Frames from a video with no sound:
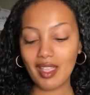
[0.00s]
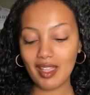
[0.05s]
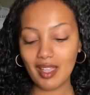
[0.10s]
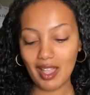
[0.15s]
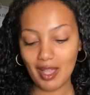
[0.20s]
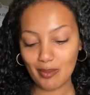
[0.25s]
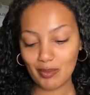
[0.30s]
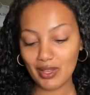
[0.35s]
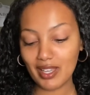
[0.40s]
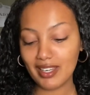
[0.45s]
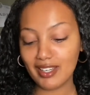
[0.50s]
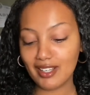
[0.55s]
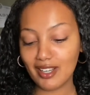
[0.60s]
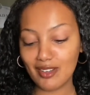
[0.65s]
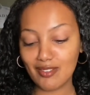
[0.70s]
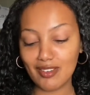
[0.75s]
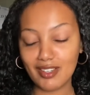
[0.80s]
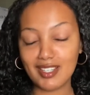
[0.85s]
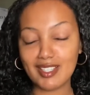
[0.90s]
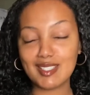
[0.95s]
I'm getting off
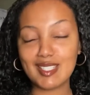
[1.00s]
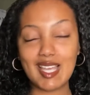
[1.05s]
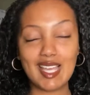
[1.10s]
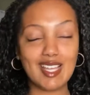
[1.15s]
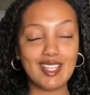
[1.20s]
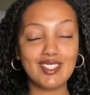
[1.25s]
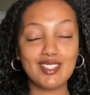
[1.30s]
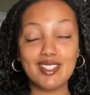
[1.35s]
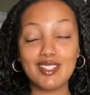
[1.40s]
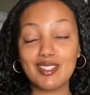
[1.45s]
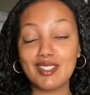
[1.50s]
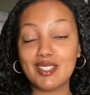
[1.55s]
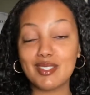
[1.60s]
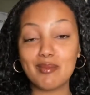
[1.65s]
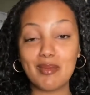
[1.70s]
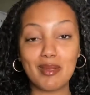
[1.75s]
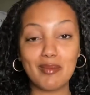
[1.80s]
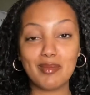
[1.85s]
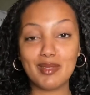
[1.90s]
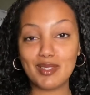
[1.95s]
on a tangent. This
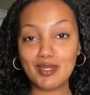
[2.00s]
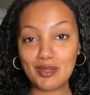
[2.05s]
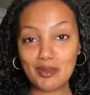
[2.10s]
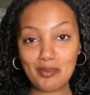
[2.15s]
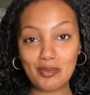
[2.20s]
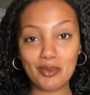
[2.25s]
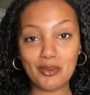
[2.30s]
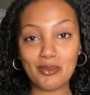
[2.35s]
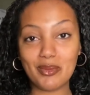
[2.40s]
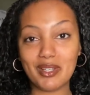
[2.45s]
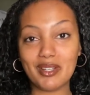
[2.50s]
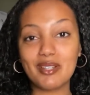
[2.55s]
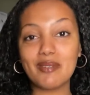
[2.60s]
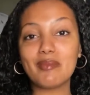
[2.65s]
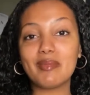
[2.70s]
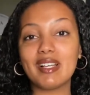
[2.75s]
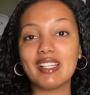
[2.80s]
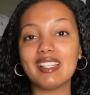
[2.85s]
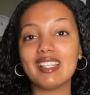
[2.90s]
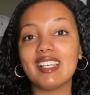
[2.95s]
might be super weird,
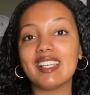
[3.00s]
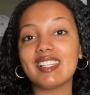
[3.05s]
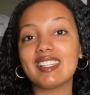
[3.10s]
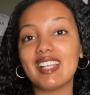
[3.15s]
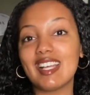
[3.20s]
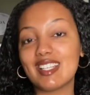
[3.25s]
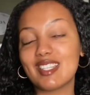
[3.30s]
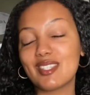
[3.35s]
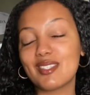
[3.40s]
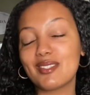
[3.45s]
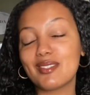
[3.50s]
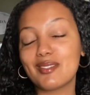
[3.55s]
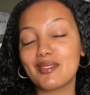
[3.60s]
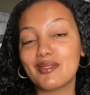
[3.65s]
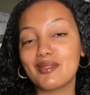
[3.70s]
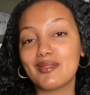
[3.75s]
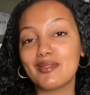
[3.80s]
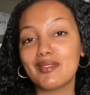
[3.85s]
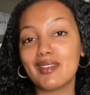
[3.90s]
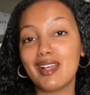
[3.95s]
but like that's
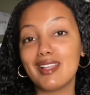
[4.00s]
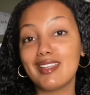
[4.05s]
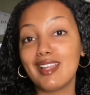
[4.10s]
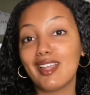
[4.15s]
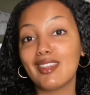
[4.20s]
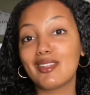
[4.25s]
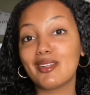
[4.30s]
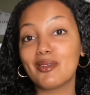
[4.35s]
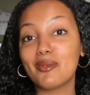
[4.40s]
another